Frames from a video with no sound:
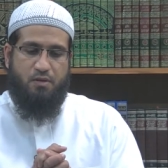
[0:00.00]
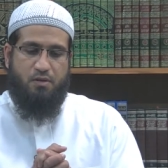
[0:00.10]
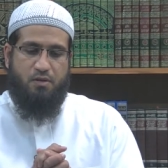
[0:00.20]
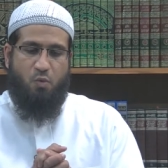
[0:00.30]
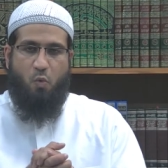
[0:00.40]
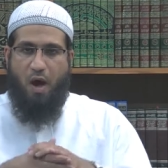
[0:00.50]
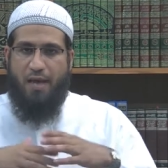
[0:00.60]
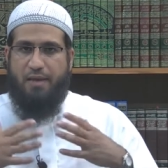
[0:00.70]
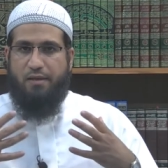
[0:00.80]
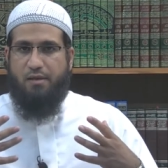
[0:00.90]

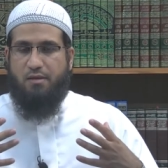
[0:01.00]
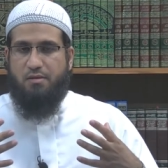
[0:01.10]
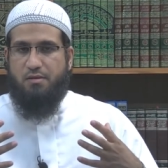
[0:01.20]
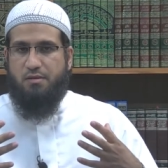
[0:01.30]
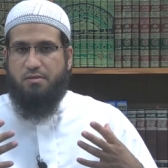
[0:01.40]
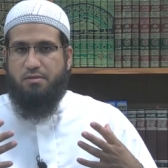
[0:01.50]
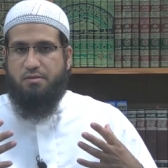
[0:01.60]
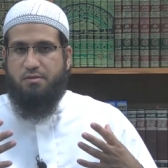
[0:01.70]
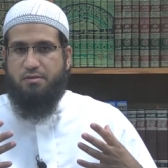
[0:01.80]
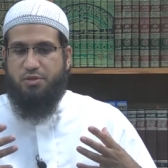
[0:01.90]
Why?
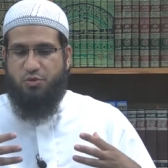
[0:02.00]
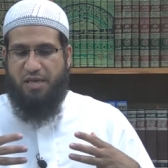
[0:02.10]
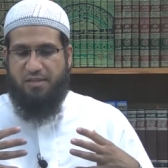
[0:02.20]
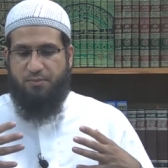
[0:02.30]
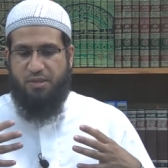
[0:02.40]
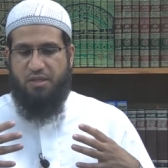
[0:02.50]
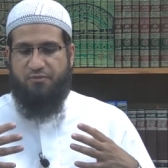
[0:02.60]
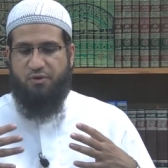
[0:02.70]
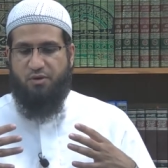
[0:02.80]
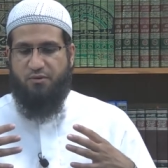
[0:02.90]
So that the
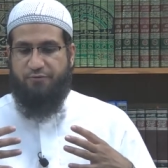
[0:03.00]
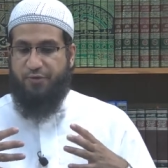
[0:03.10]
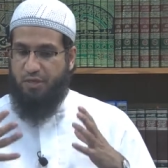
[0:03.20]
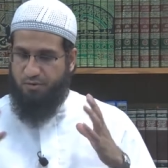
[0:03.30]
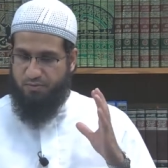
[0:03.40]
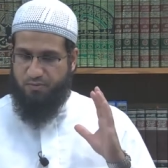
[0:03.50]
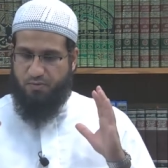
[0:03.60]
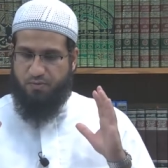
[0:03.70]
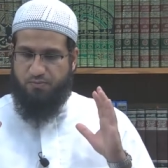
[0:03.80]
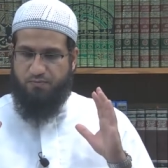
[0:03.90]
believer
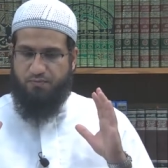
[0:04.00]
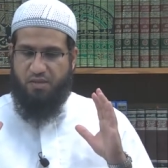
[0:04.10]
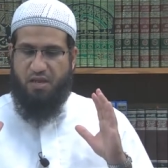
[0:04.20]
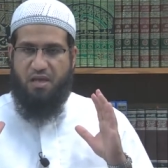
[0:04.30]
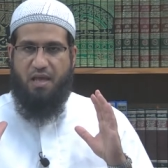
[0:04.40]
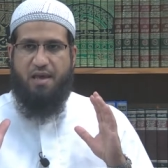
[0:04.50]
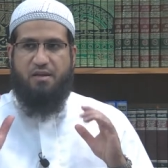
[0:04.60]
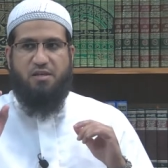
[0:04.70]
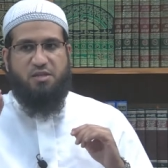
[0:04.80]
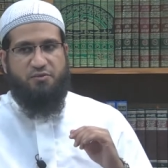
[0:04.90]
fears and
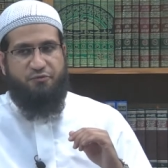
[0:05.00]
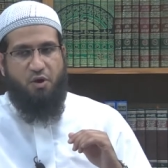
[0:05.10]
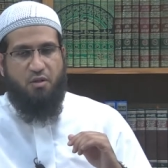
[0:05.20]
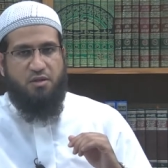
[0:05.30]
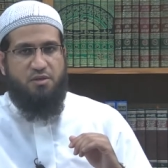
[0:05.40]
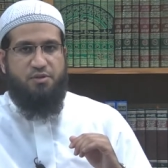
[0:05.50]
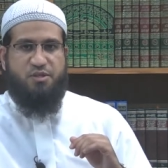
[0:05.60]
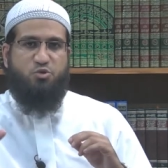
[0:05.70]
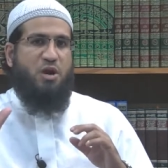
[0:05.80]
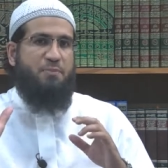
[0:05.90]
doesn't fall into this
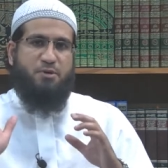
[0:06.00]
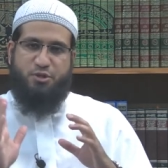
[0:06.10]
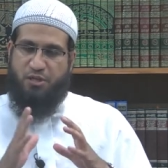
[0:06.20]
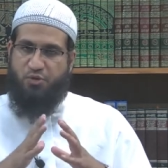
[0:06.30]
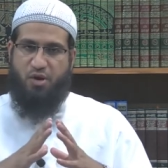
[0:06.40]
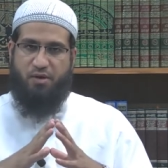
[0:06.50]
trap of shaitan.